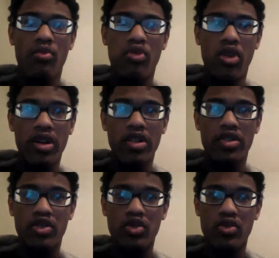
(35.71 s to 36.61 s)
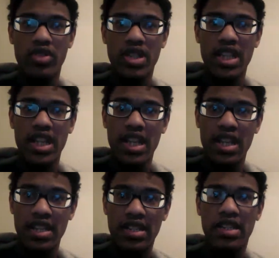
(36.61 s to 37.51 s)
Predators
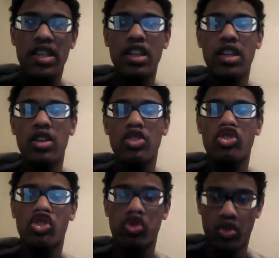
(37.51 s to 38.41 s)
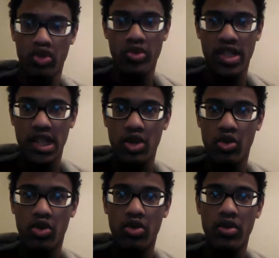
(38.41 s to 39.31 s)
is the true
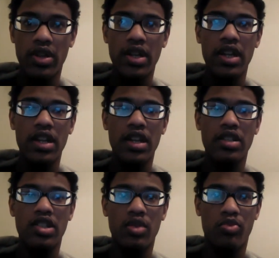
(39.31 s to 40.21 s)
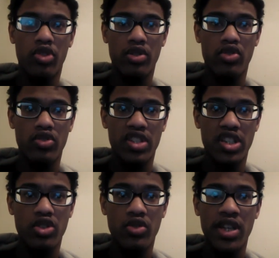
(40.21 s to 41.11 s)
sequel to the Predator
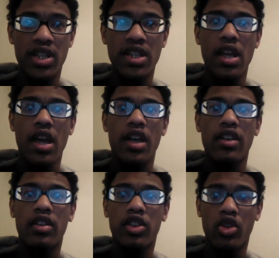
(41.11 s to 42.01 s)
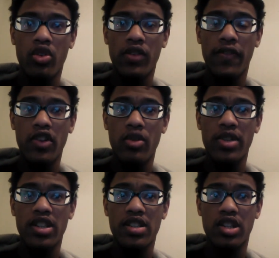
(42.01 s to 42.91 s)
series, third film
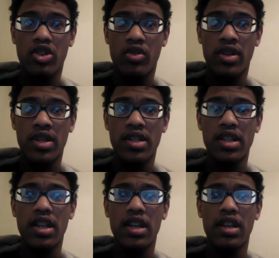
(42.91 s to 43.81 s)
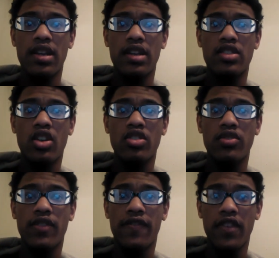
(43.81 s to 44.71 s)
in the series, and it's also
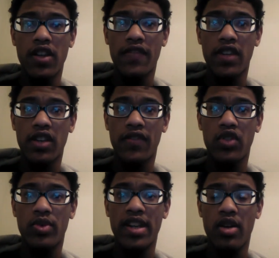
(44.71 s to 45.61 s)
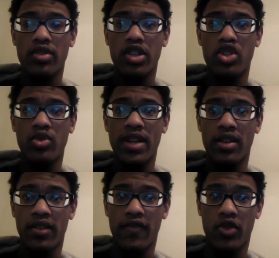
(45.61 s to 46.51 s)
the fifth if you count the two
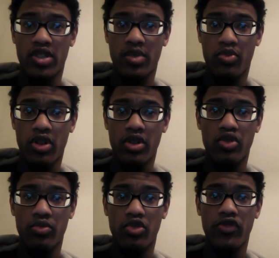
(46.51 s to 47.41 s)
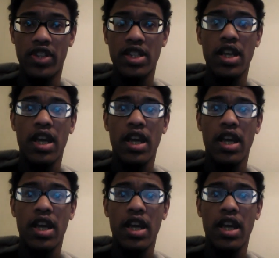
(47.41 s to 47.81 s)
Alien vs. Predator movies.